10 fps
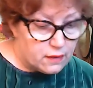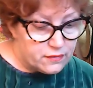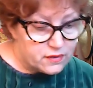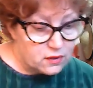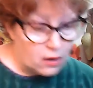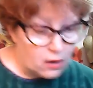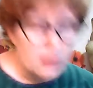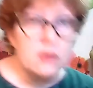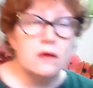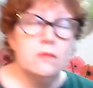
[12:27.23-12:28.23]
The
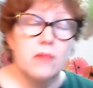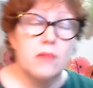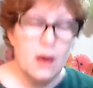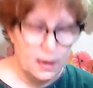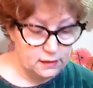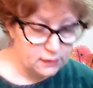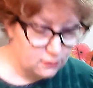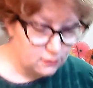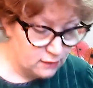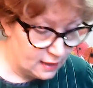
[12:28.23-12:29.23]
garden behind the
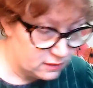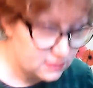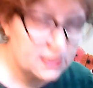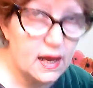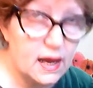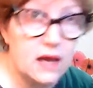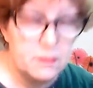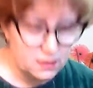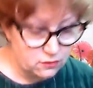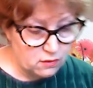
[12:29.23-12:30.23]
little house had
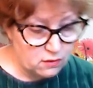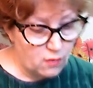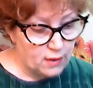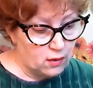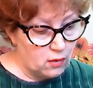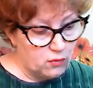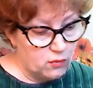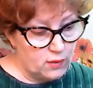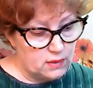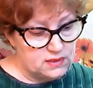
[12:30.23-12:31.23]
been growing all
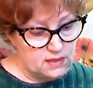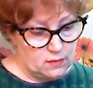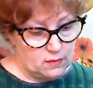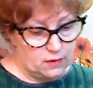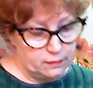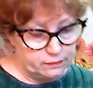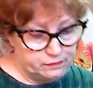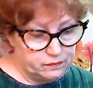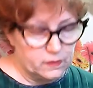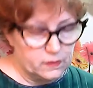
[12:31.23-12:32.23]
summer.
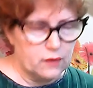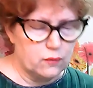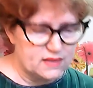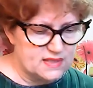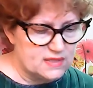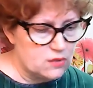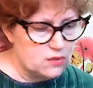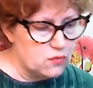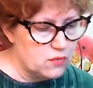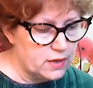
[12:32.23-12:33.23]
It was
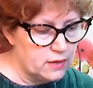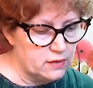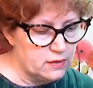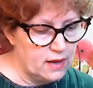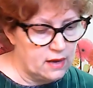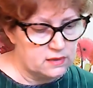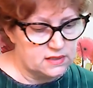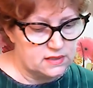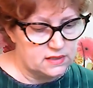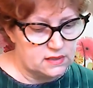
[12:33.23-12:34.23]
so near the
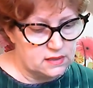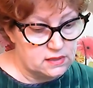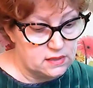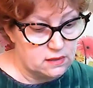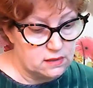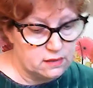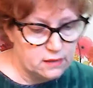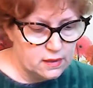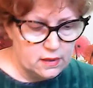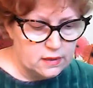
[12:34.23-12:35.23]
house that the deer
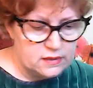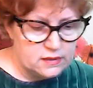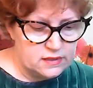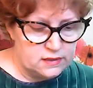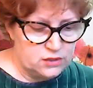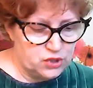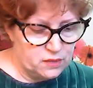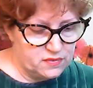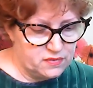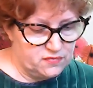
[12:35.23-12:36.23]
didn't
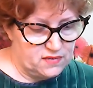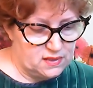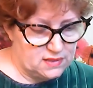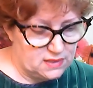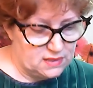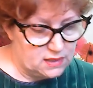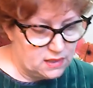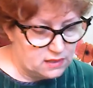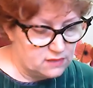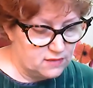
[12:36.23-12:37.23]
jump the fence and
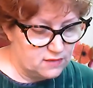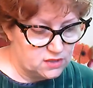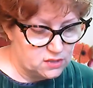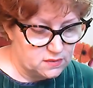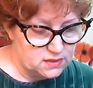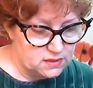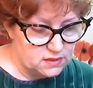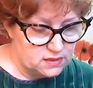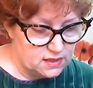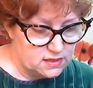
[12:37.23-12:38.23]
eat the vegetables in the
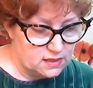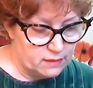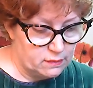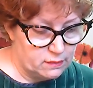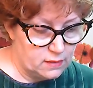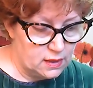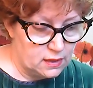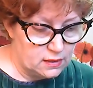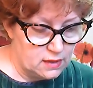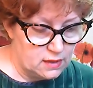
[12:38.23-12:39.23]
daytime, and
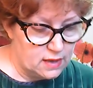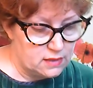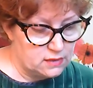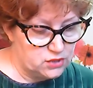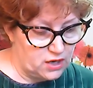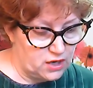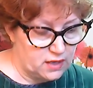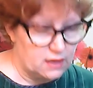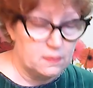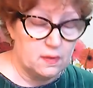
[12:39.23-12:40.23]
at night Jack
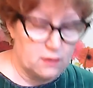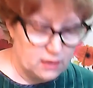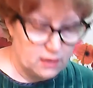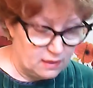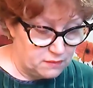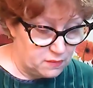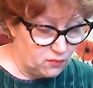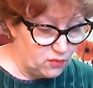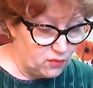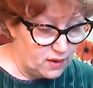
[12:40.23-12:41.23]
came and kept them
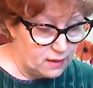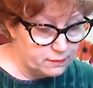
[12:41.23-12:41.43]
away.